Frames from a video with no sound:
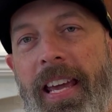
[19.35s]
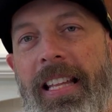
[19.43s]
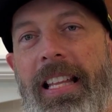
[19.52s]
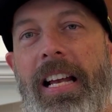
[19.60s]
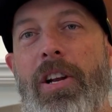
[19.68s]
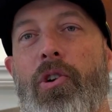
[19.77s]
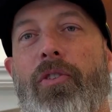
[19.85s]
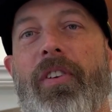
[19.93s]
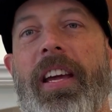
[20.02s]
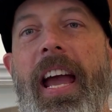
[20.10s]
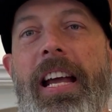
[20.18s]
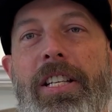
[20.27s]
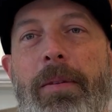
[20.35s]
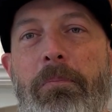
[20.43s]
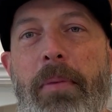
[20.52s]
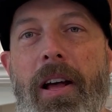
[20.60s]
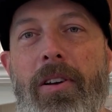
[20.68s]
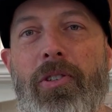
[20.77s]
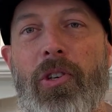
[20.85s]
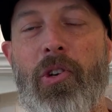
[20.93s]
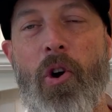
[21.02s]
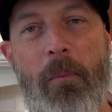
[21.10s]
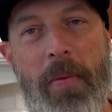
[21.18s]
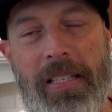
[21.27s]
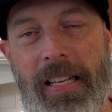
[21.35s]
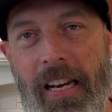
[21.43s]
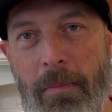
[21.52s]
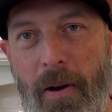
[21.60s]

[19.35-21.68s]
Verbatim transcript: hit that notification bell so you don't miss any